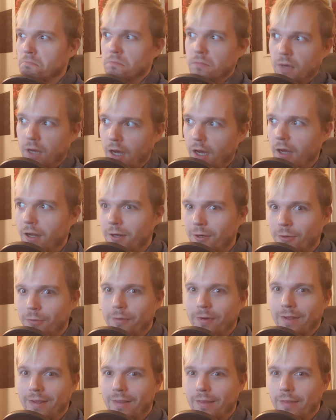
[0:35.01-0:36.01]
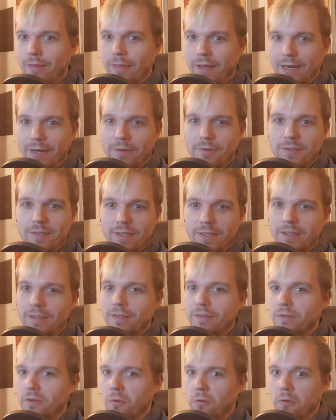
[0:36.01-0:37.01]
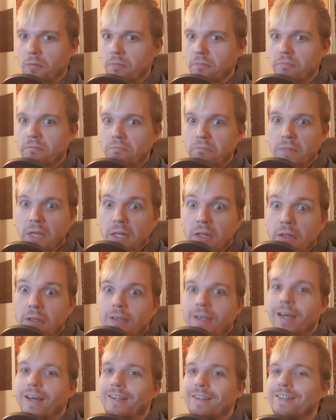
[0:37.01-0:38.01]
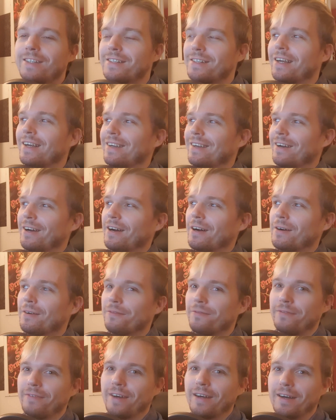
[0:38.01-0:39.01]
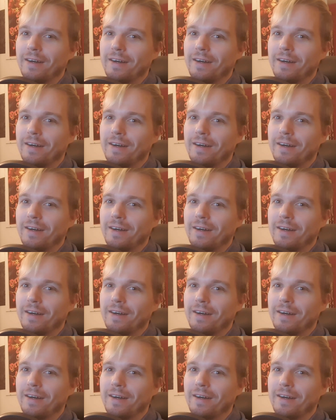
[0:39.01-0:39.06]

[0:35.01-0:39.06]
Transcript: 100,000 or millions of